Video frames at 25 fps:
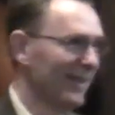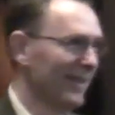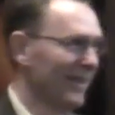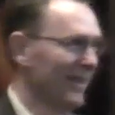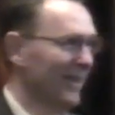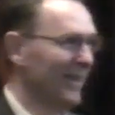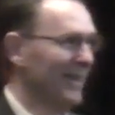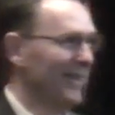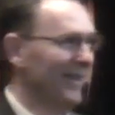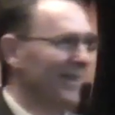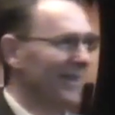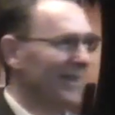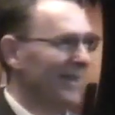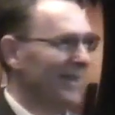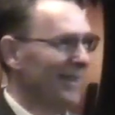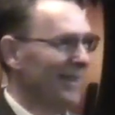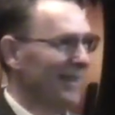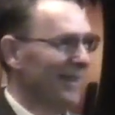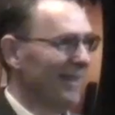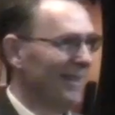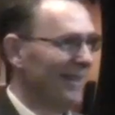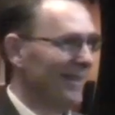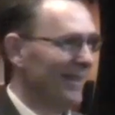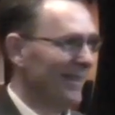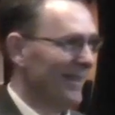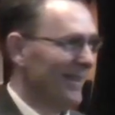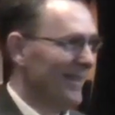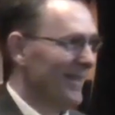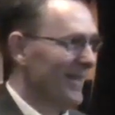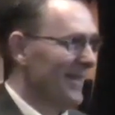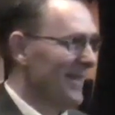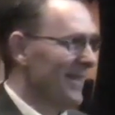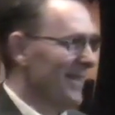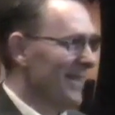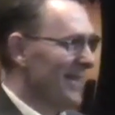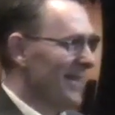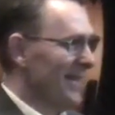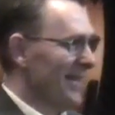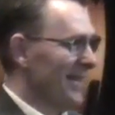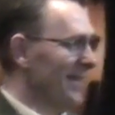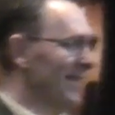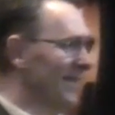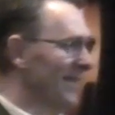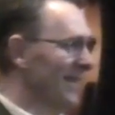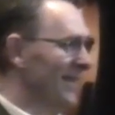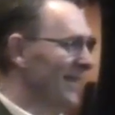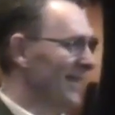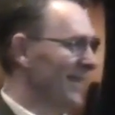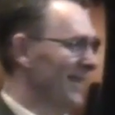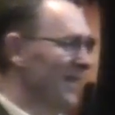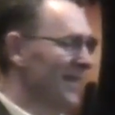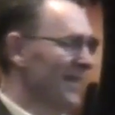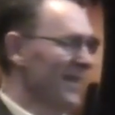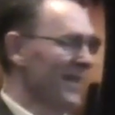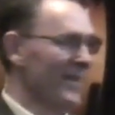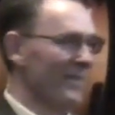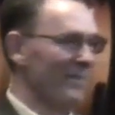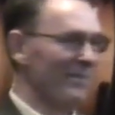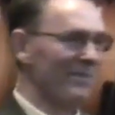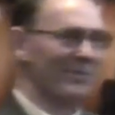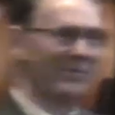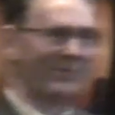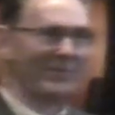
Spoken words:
Nobody speaks.